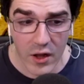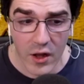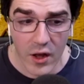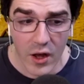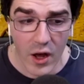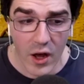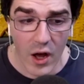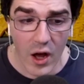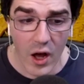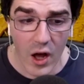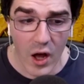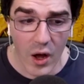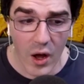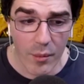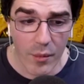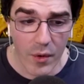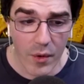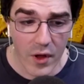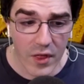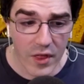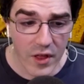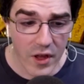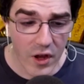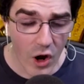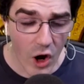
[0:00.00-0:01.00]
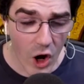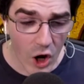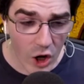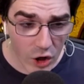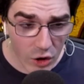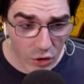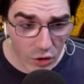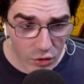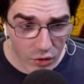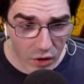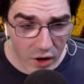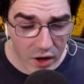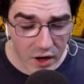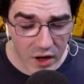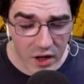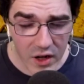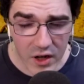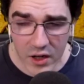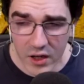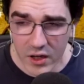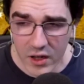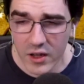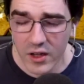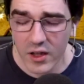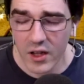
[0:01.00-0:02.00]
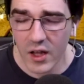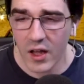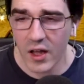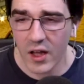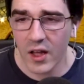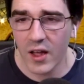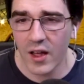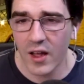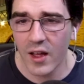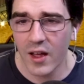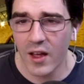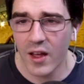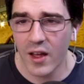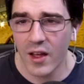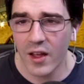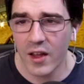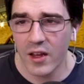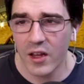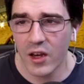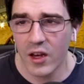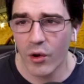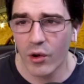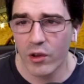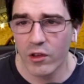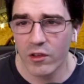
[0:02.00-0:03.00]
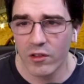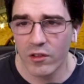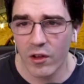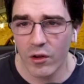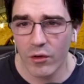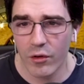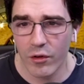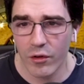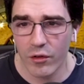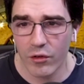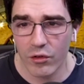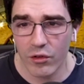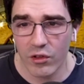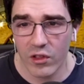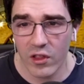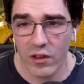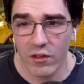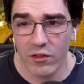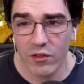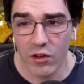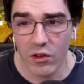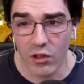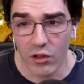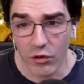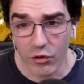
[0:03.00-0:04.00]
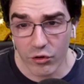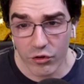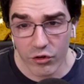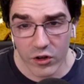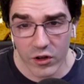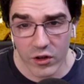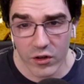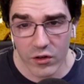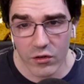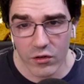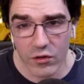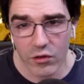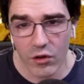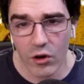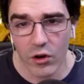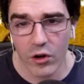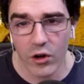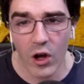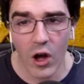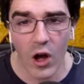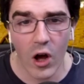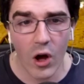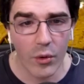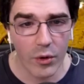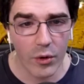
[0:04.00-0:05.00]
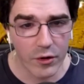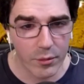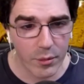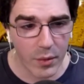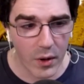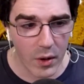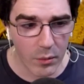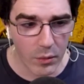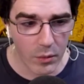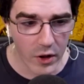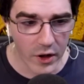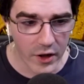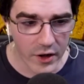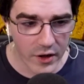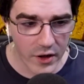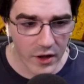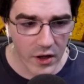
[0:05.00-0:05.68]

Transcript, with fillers: Um, the auto grading, uh, you know, and so the solutions are not always public.